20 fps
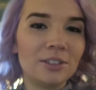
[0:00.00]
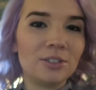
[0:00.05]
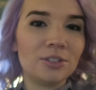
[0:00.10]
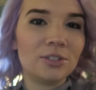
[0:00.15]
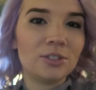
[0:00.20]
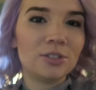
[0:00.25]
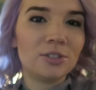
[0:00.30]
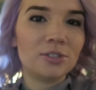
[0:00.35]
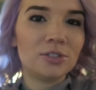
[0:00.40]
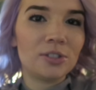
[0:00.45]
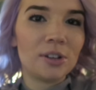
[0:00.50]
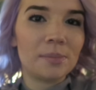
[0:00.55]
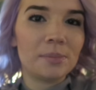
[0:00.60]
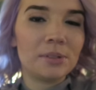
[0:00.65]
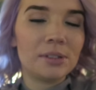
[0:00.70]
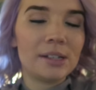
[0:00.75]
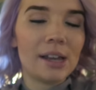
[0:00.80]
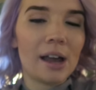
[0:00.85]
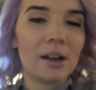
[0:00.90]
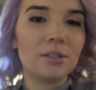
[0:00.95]

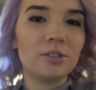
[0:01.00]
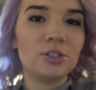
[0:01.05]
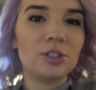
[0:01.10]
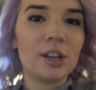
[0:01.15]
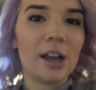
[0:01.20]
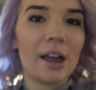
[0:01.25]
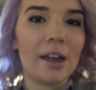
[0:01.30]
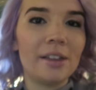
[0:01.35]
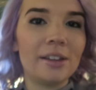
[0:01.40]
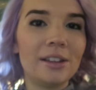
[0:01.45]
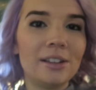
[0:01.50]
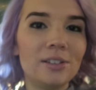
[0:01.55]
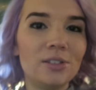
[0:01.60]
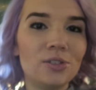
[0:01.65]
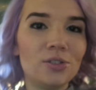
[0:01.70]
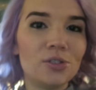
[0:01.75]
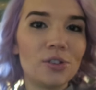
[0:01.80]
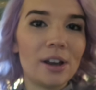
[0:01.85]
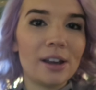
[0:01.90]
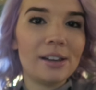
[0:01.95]
stripped down
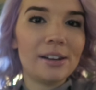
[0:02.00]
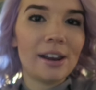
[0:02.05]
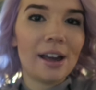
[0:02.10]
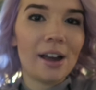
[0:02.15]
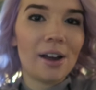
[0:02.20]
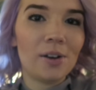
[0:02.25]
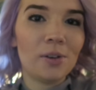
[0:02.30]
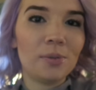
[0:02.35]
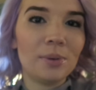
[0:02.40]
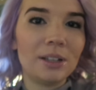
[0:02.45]
challenge right now,